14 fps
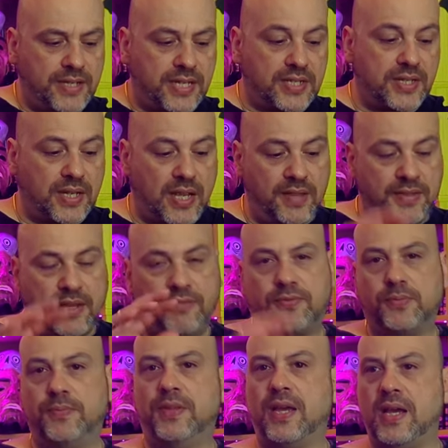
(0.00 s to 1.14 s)
Fantastic. And then
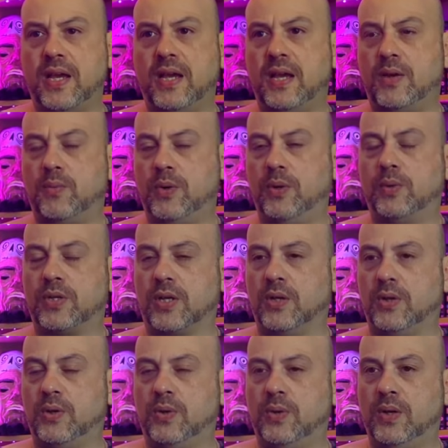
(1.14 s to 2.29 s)
from there, we will
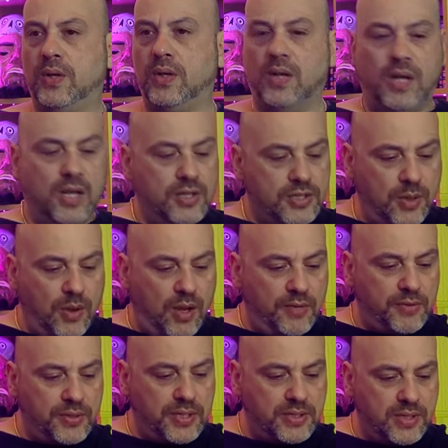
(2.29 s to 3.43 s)
go so I've
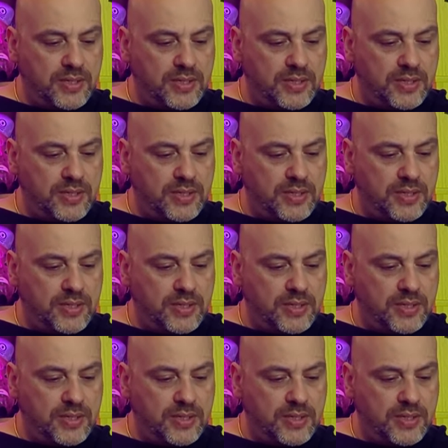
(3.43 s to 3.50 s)
got us.